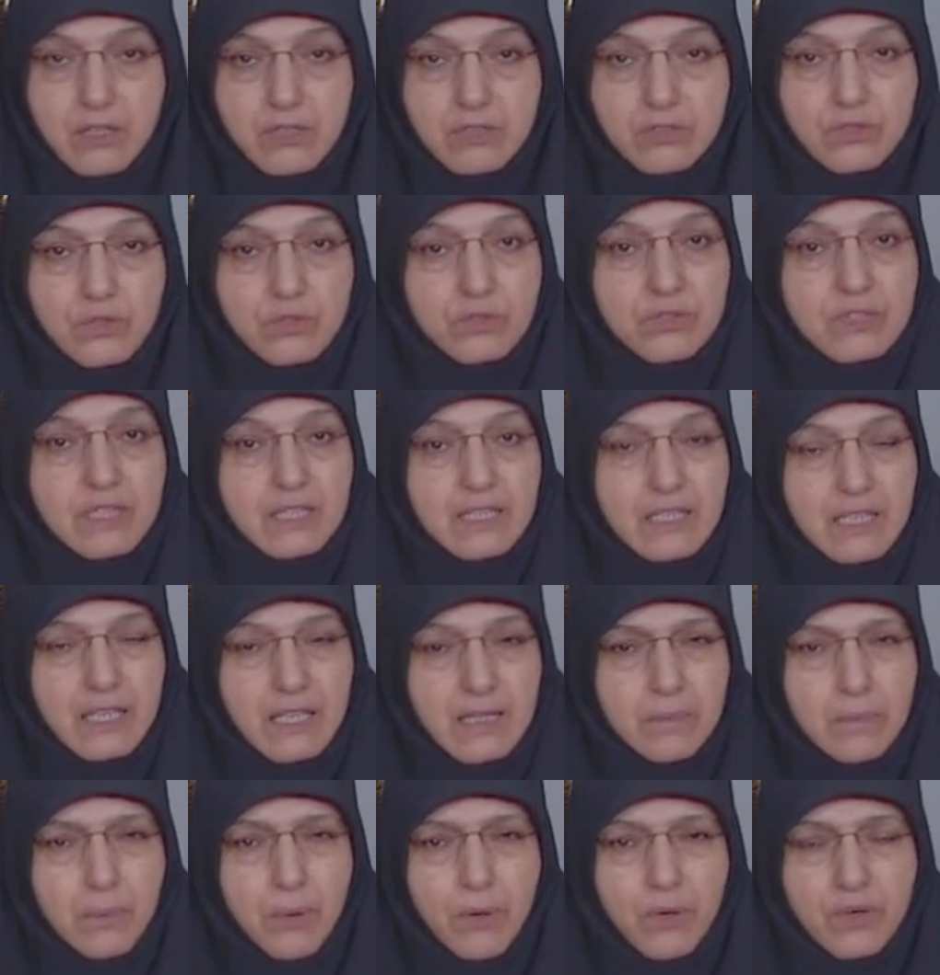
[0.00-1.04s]
So the
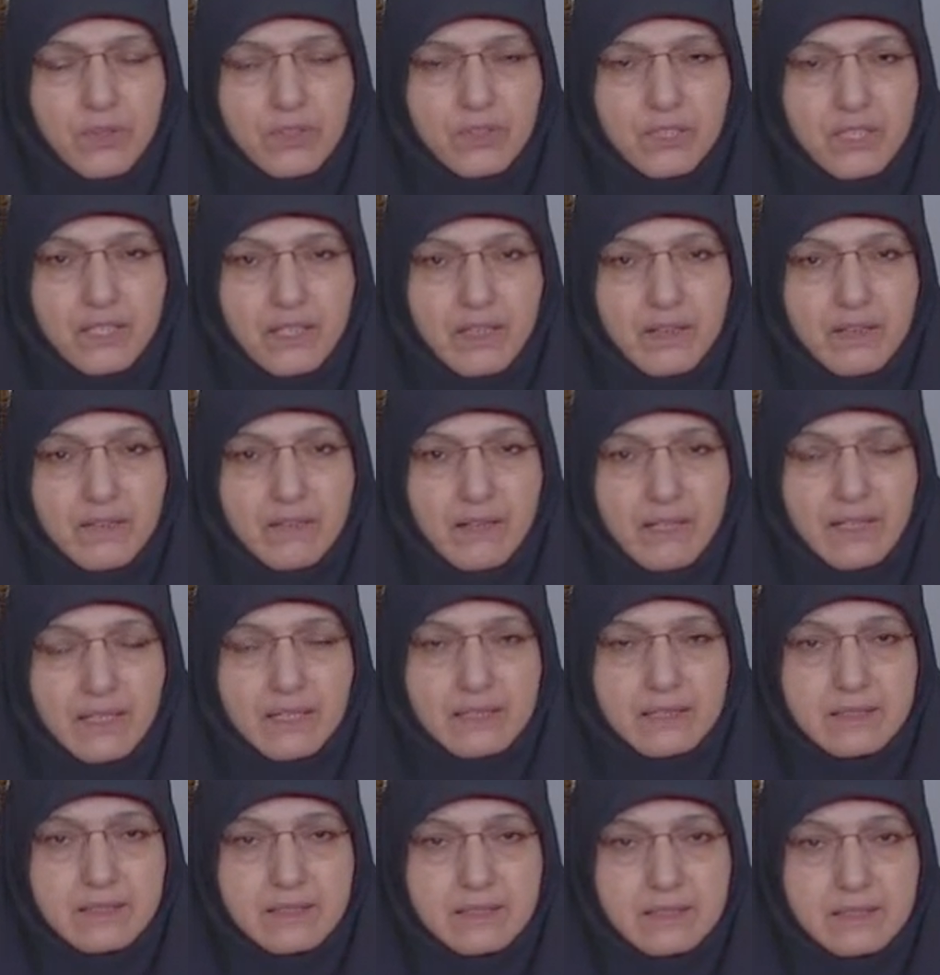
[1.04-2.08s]
key point here
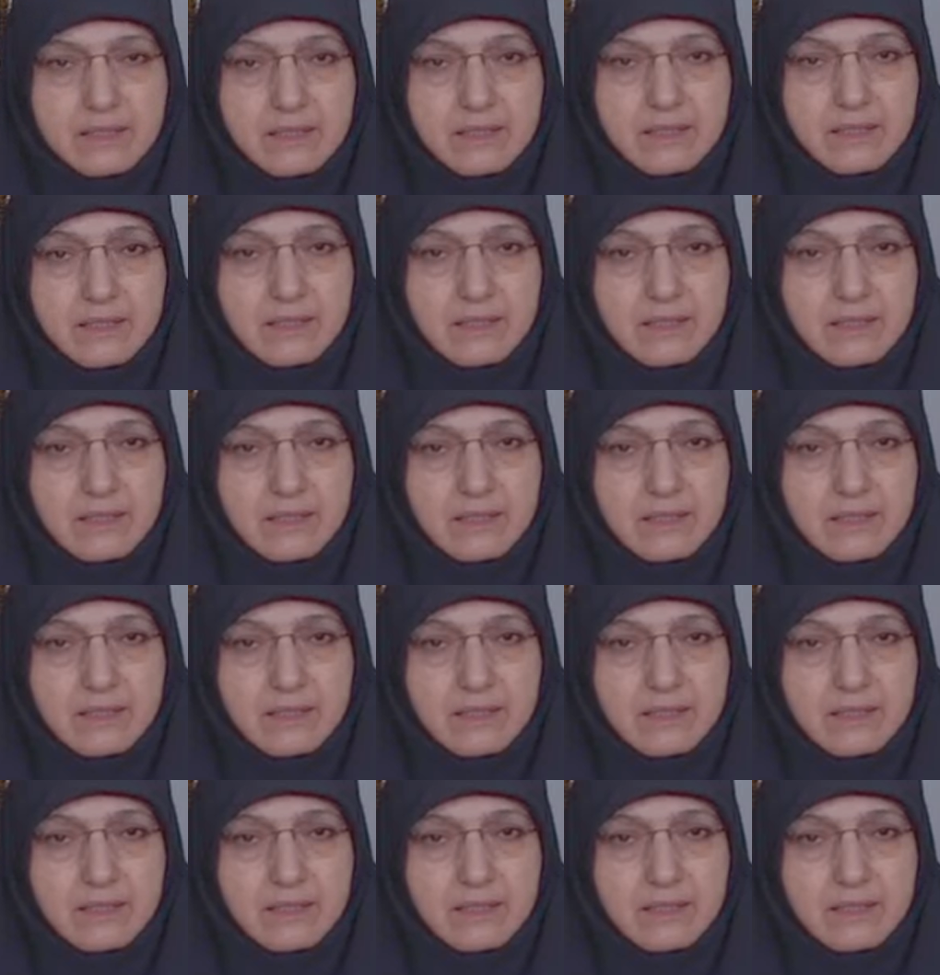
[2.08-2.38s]
is